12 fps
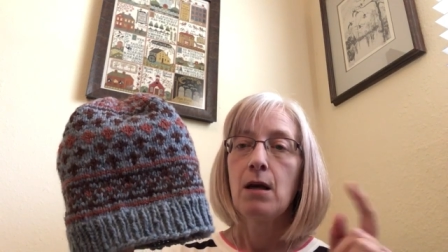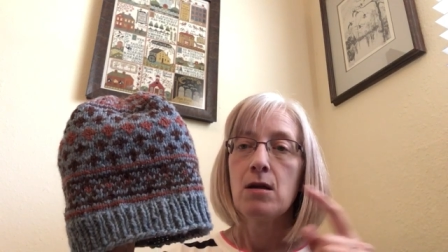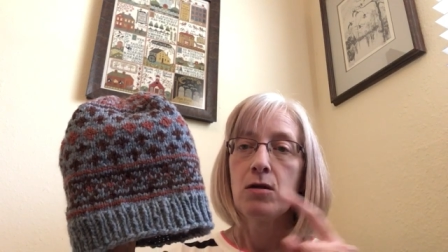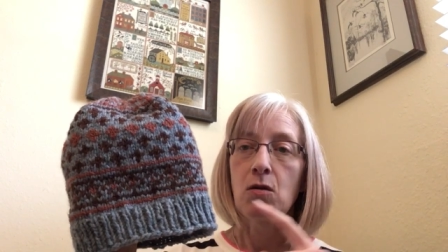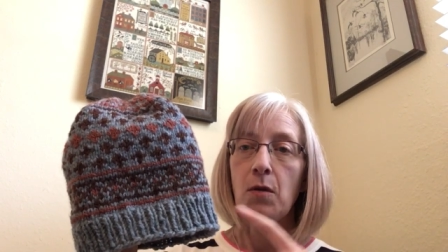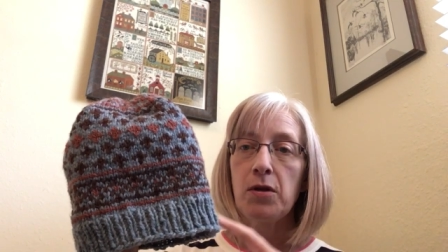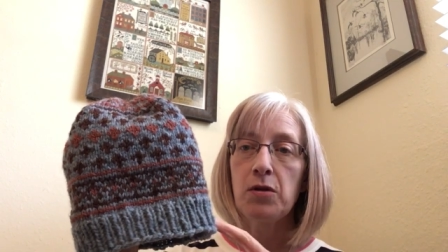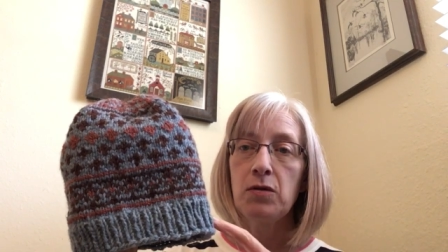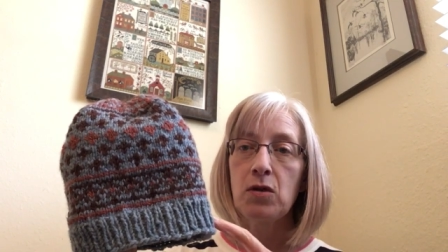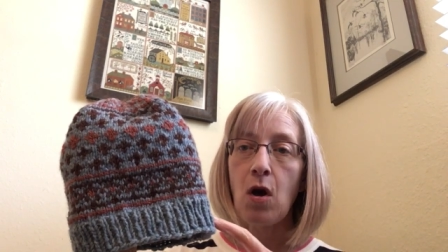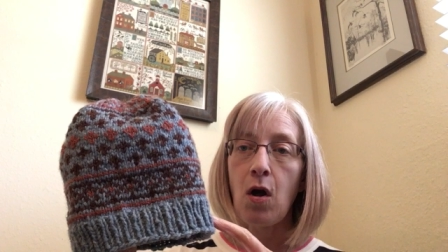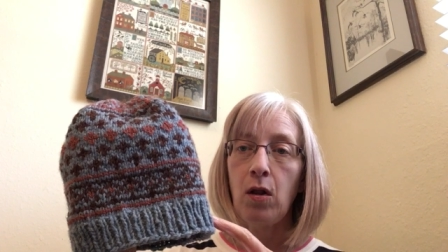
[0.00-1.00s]
So I
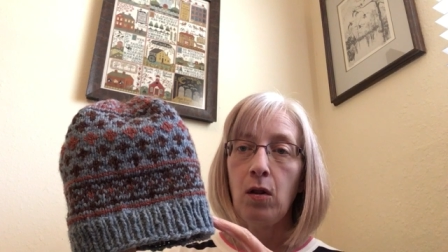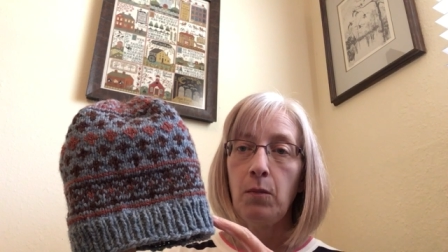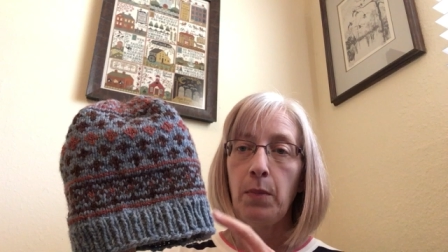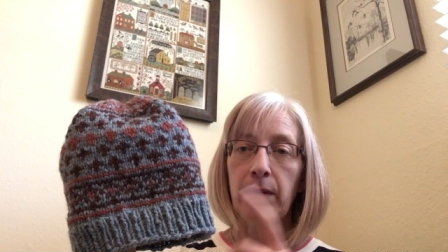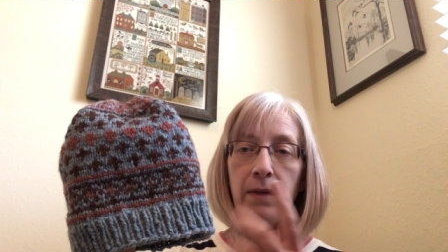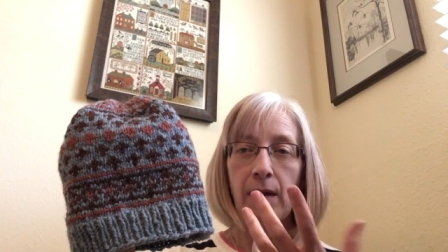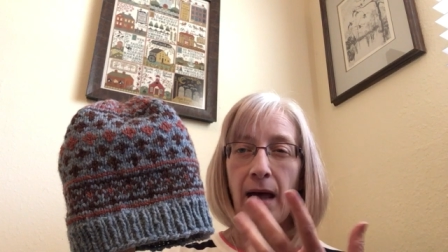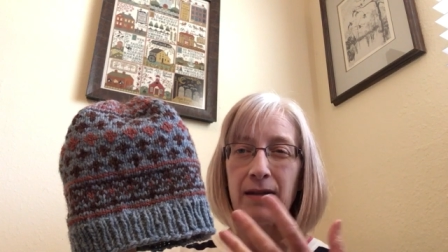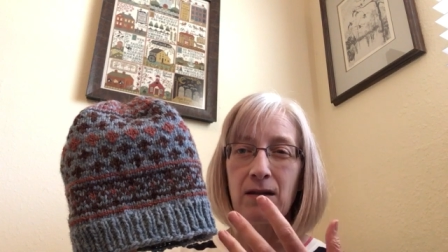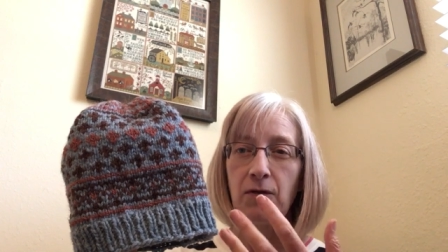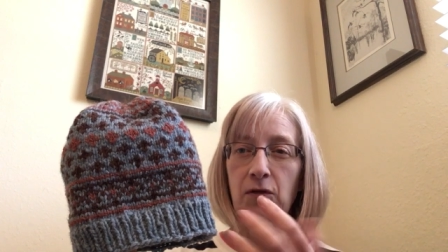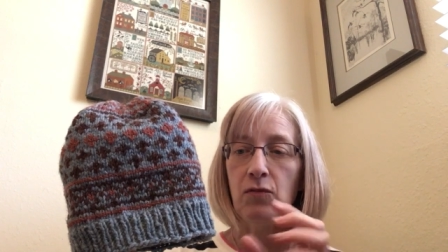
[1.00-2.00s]
used all but the
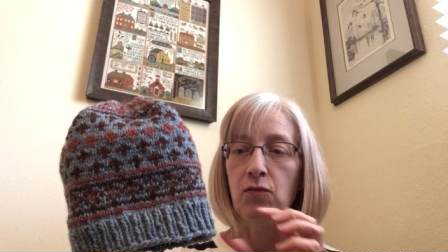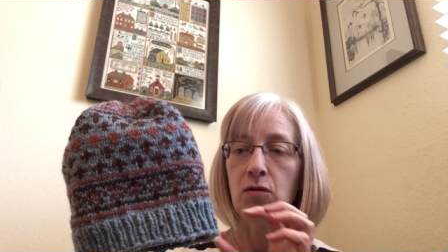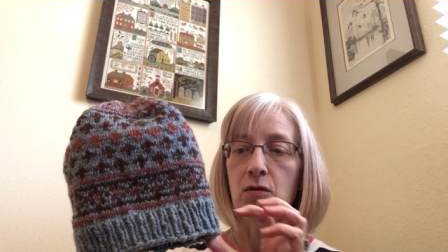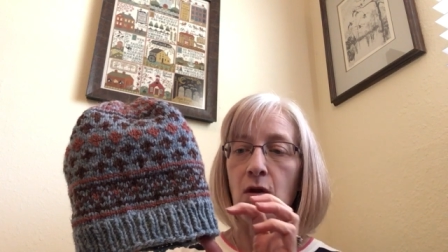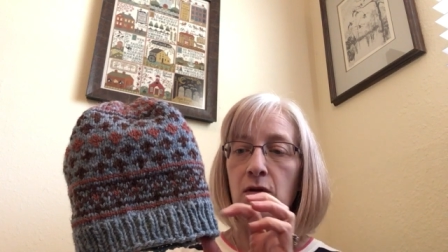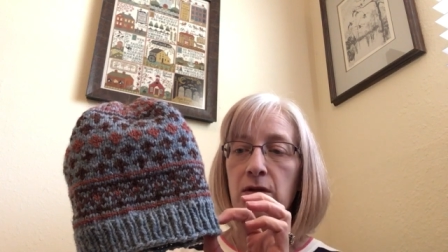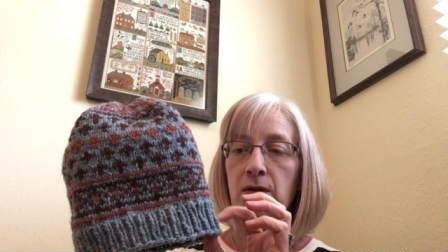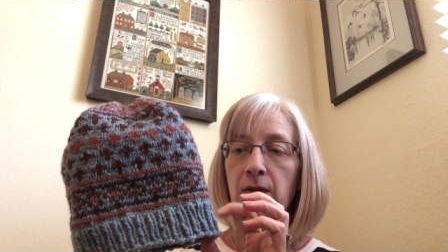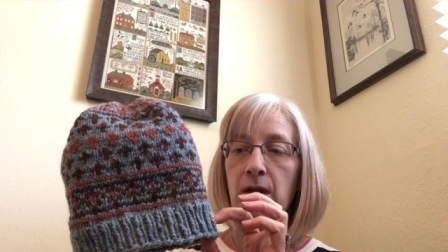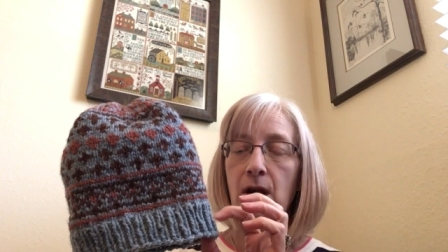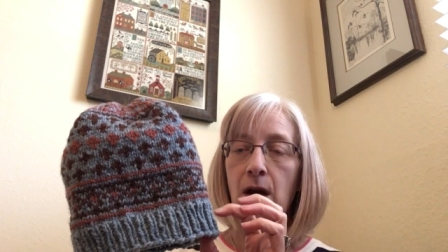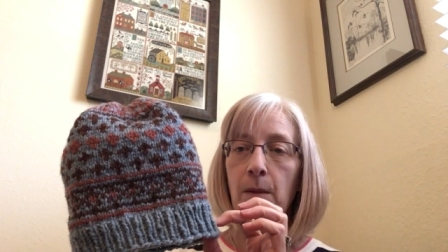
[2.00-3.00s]
last few yards of
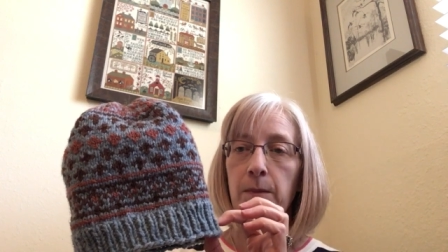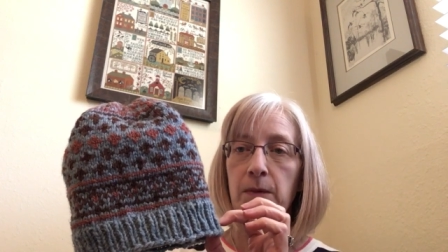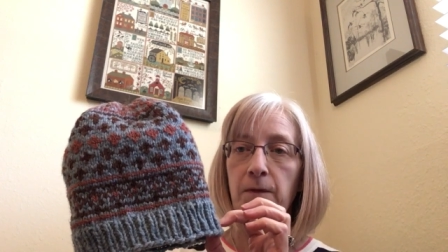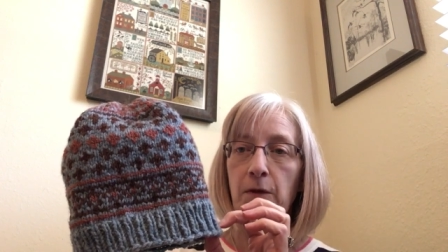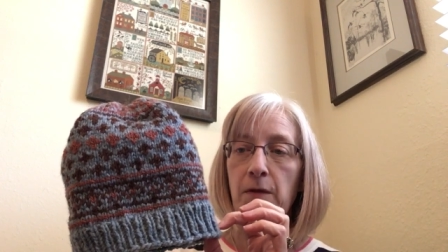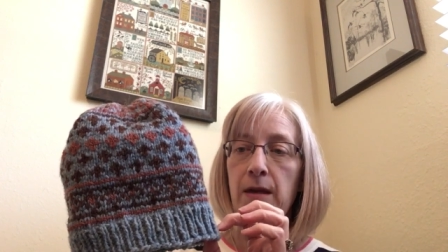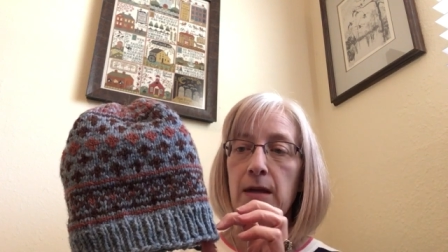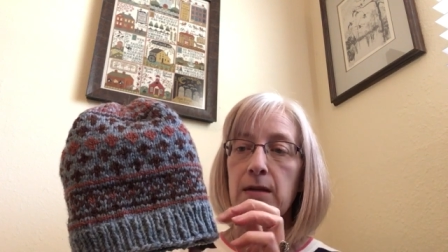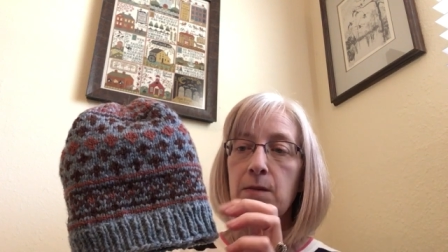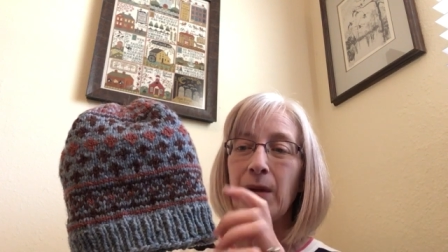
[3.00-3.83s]
it up for this,